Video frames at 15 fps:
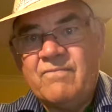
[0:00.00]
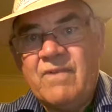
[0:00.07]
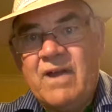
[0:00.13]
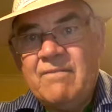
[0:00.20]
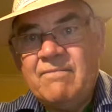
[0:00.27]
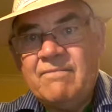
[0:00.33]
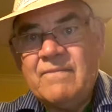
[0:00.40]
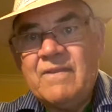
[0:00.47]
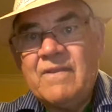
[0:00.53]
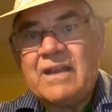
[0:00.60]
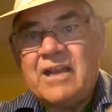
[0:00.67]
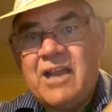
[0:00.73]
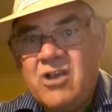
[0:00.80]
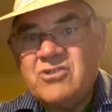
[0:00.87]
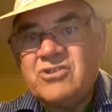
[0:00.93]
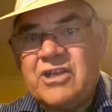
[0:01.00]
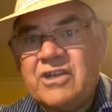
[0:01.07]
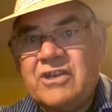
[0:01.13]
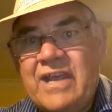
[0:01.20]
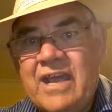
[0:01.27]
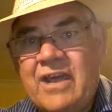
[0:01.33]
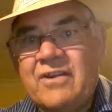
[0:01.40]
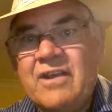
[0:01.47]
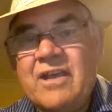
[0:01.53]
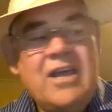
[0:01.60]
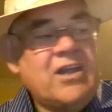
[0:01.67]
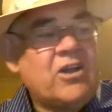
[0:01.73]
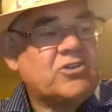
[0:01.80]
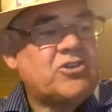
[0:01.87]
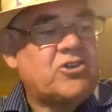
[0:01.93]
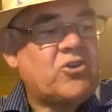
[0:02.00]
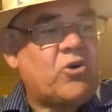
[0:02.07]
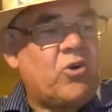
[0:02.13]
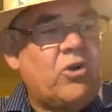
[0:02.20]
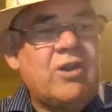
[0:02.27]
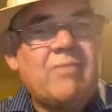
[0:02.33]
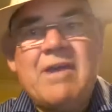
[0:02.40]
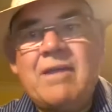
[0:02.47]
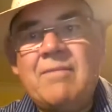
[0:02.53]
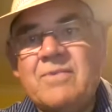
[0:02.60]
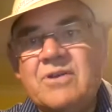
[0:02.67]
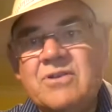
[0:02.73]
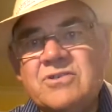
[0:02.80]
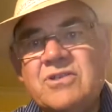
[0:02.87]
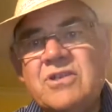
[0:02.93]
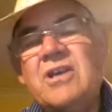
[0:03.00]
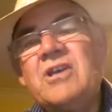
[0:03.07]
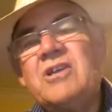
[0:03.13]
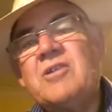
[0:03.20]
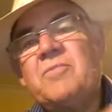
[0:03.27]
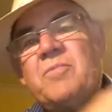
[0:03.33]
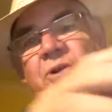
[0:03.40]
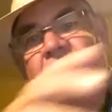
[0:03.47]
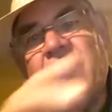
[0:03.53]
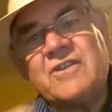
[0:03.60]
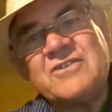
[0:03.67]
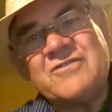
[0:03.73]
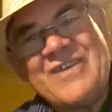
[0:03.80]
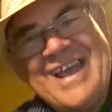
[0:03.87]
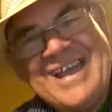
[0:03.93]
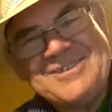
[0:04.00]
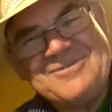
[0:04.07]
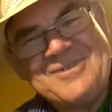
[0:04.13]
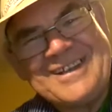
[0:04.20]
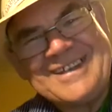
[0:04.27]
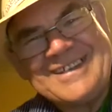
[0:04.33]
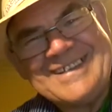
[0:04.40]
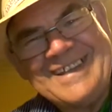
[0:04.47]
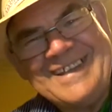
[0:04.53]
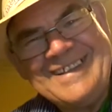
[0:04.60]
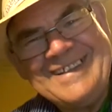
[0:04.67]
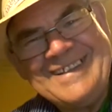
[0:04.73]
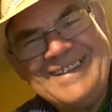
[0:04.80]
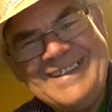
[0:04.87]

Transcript: Right? They're closing it down. Because it took all the members to put in this flash one, you see.